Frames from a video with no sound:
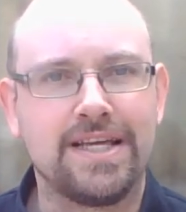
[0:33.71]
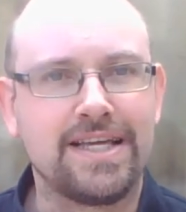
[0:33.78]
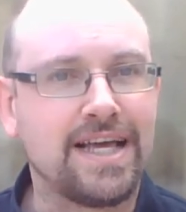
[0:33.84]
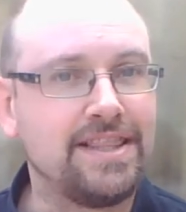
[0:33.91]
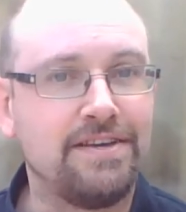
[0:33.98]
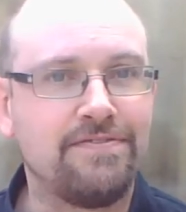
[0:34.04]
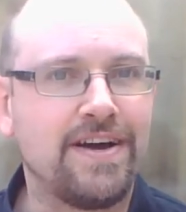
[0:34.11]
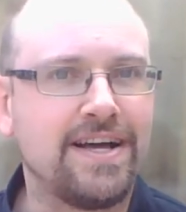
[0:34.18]

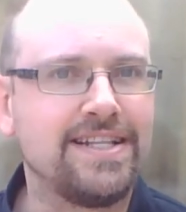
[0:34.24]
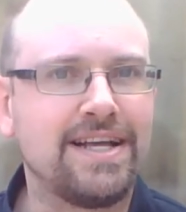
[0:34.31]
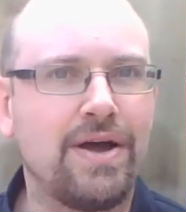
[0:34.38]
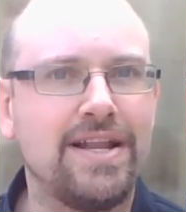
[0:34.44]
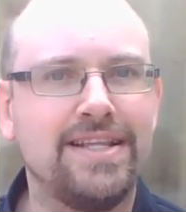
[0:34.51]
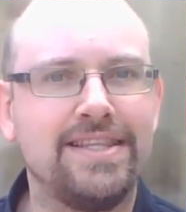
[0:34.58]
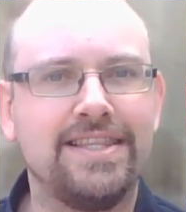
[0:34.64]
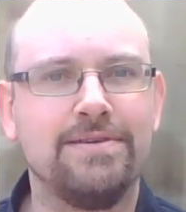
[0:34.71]
Can they find
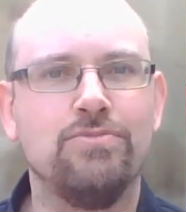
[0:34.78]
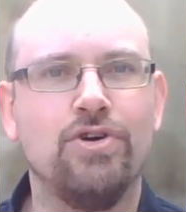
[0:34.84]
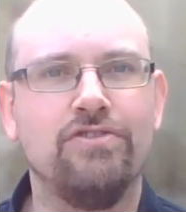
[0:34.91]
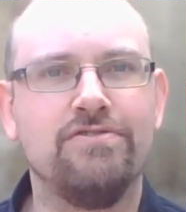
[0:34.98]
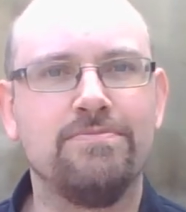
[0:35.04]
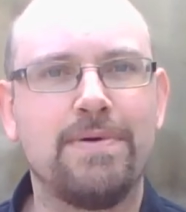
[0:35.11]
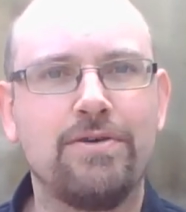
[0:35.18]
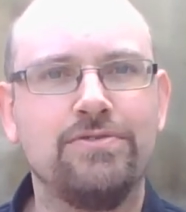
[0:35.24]
out anything
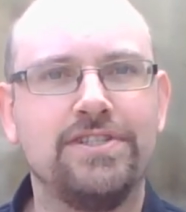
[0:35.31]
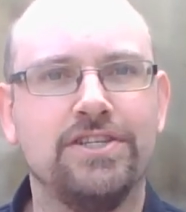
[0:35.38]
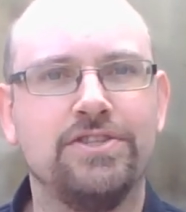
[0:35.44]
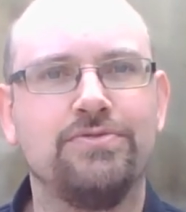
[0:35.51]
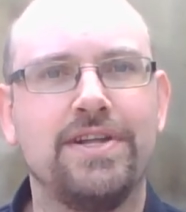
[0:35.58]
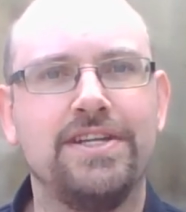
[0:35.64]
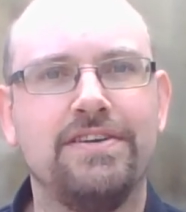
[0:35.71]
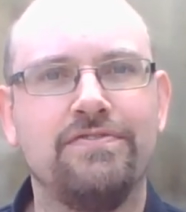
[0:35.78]
more about it
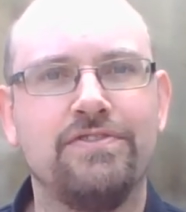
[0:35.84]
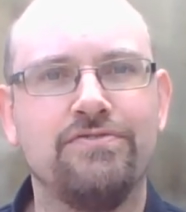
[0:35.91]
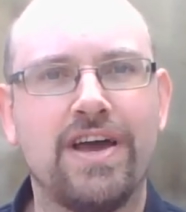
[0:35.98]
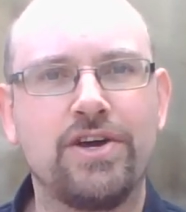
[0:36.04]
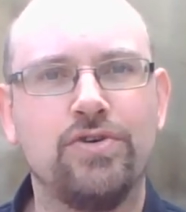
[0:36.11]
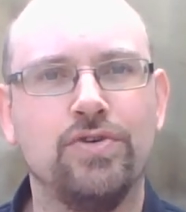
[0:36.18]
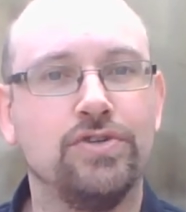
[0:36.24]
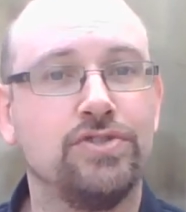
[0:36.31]
through any of the
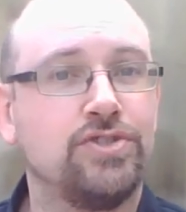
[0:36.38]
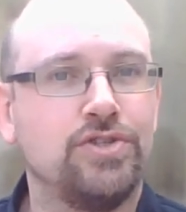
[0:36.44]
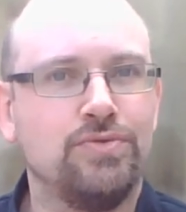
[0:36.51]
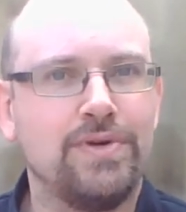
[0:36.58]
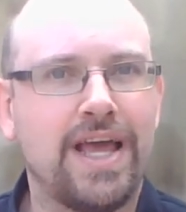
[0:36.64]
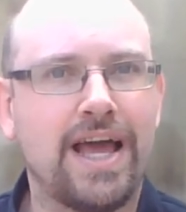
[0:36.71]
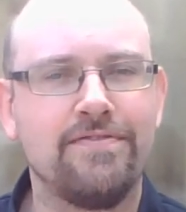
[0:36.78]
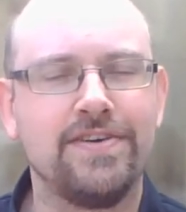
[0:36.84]
records? Do
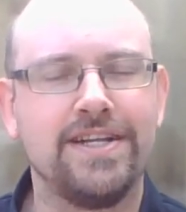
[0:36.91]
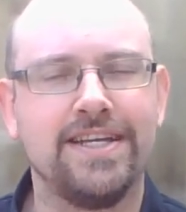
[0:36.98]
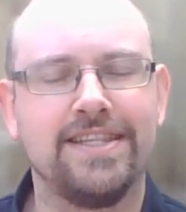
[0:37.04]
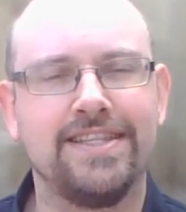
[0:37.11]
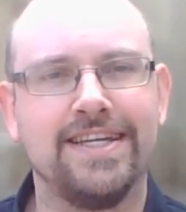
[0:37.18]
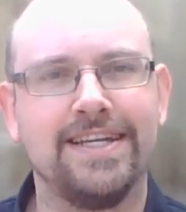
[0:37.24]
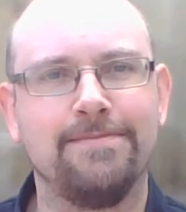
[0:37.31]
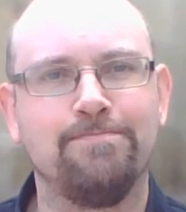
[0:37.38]
we have
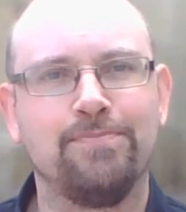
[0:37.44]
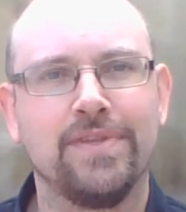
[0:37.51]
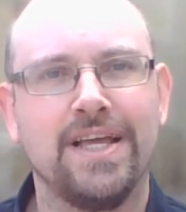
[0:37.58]
anything?